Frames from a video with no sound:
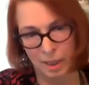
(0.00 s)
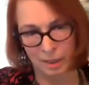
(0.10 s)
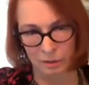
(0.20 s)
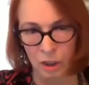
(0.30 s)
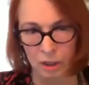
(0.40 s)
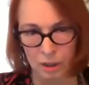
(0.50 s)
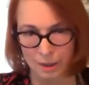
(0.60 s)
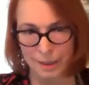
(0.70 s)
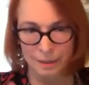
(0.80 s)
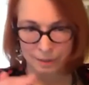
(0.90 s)
and look
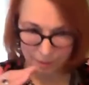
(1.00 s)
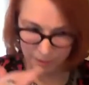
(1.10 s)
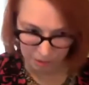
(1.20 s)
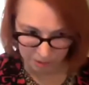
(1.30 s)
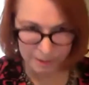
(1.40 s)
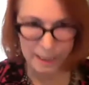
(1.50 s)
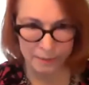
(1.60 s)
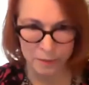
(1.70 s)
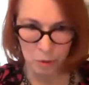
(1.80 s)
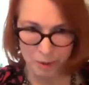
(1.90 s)
and, get
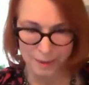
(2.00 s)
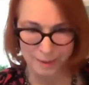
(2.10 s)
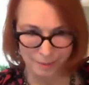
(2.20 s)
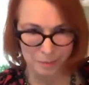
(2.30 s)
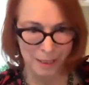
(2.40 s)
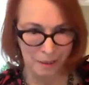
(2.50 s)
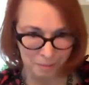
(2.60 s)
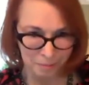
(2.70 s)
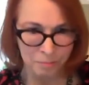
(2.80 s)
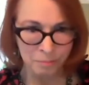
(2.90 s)
the organism out.
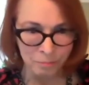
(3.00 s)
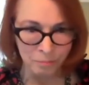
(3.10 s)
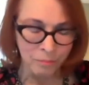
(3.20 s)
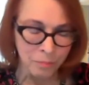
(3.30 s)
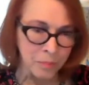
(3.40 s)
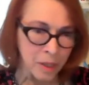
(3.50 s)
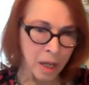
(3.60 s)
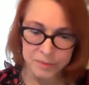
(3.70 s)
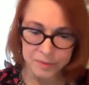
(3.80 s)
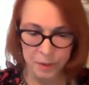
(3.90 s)

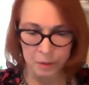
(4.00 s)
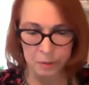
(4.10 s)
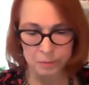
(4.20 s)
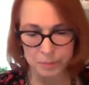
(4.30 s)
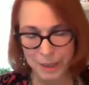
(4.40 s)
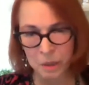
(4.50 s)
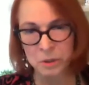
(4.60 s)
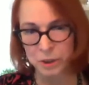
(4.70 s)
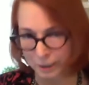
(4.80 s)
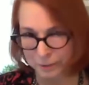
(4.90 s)
So I don't
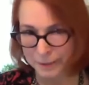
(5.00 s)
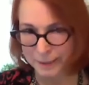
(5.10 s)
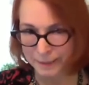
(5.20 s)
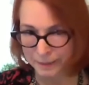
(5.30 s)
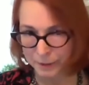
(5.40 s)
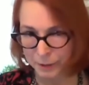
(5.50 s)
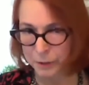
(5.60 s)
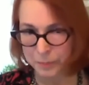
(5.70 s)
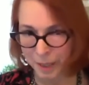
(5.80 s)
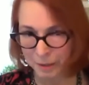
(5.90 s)
generally do
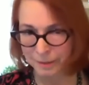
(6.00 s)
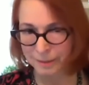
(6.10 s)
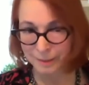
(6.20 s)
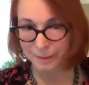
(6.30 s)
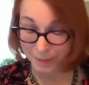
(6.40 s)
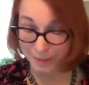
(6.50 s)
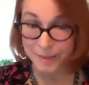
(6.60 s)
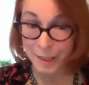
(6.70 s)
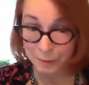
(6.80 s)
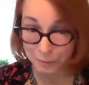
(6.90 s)
the parasites
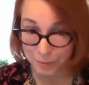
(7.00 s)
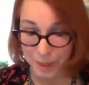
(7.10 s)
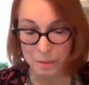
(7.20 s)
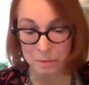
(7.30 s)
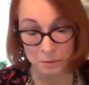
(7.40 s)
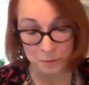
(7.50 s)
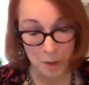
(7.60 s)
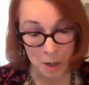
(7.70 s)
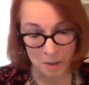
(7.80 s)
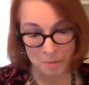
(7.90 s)
myself, but I
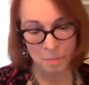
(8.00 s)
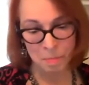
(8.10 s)
refer.